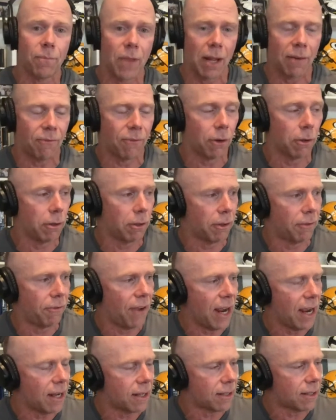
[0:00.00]
further
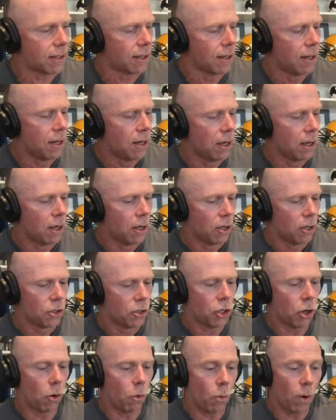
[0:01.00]
advanced.
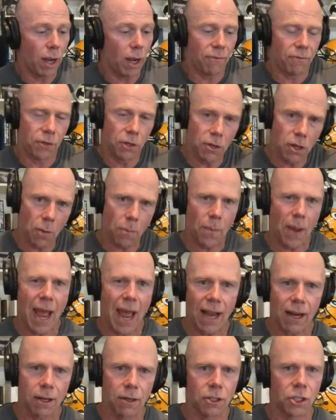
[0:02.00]
So if you're the
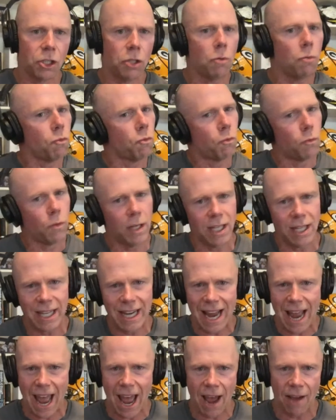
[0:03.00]
Packers, you really
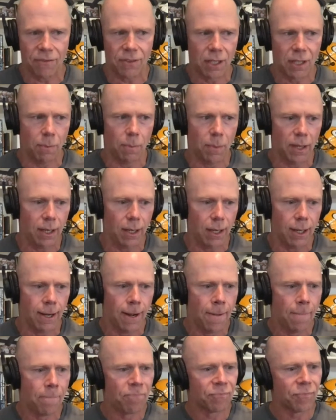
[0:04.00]
have to be
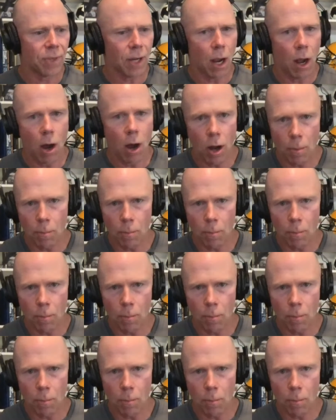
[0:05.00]
on